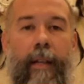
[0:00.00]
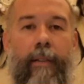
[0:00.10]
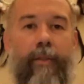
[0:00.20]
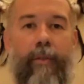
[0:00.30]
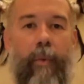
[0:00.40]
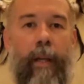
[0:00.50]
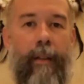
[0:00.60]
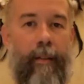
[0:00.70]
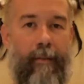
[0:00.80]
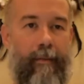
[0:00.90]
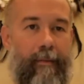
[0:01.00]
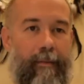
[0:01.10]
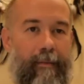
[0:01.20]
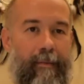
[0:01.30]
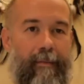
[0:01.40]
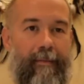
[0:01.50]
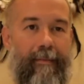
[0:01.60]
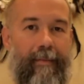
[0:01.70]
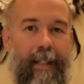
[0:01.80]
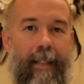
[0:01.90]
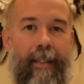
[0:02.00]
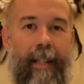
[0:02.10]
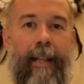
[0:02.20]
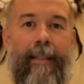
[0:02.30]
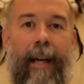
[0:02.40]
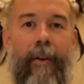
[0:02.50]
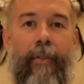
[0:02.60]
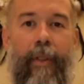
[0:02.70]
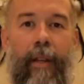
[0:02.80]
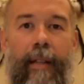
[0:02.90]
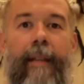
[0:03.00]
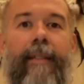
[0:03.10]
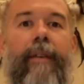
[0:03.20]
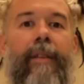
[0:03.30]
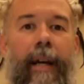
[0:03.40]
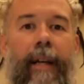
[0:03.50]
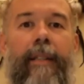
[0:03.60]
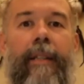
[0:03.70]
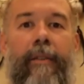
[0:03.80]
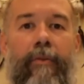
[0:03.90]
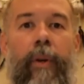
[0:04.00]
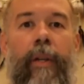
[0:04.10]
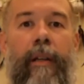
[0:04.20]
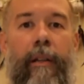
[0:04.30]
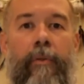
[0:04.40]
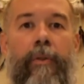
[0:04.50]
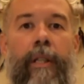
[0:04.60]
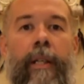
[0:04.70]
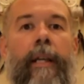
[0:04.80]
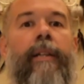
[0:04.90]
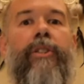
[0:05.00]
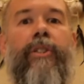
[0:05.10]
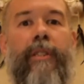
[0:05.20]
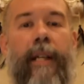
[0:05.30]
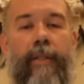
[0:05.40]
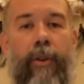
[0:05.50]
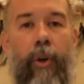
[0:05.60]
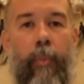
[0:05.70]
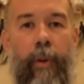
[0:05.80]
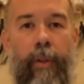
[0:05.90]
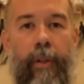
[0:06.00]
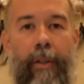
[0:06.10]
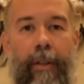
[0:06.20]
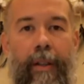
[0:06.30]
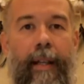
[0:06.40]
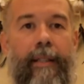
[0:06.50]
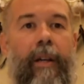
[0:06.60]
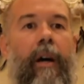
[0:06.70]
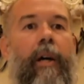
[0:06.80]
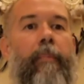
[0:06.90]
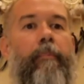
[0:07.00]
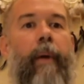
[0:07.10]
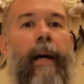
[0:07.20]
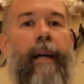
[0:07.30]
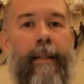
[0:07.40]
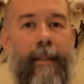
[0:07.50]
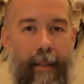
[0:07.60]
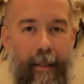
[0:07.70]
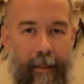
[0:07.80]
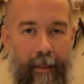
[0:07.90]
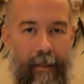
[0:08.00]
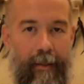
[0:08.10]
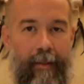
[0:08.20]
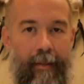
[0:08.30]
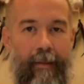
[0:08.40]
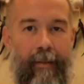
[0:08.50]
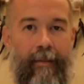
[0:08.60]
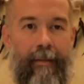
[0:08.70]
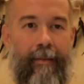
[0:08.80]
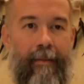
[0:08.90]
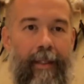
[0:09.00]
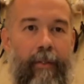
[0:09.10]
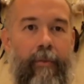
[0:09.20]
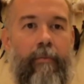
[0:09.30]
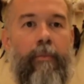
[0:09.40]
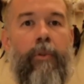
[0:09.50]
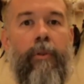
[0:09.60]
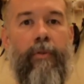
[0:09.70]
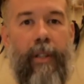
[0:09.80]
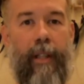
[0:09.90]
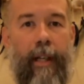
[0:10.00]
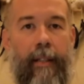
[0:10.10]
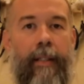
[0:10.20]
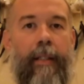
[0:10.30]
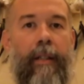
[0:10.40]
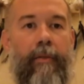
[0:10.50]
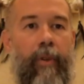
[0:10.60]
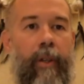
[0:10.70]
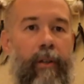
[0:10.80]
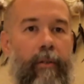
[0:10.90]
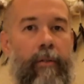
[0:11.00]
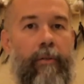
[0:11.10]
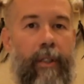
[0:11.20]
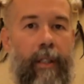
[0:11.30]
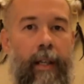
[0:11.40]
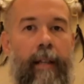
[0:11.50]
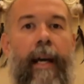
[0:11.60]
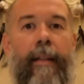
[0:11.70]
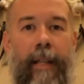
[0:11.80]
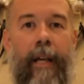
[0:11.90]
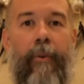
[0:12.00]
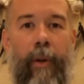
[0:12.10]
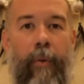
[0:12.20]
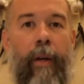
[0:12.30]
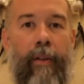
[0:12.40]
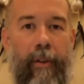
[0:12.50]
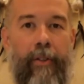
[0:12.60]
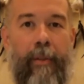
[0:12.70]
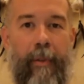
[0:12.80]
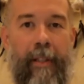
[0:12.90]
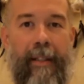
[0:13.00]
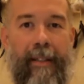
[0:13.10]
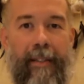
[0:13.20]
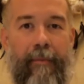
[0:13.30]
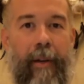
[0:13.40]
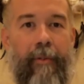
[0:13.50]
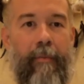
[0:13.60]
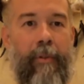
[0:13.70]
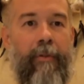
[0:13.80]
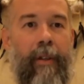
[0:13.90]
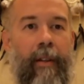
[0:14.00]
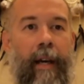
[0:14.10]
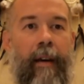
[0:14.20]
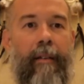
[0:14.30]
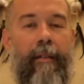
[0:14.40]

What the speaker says: the win. It takes out the idea of winning and losing. It just stays open. It's unbiased. It removes the idea of winning or losing, and that's how we win ultimately, is by removing that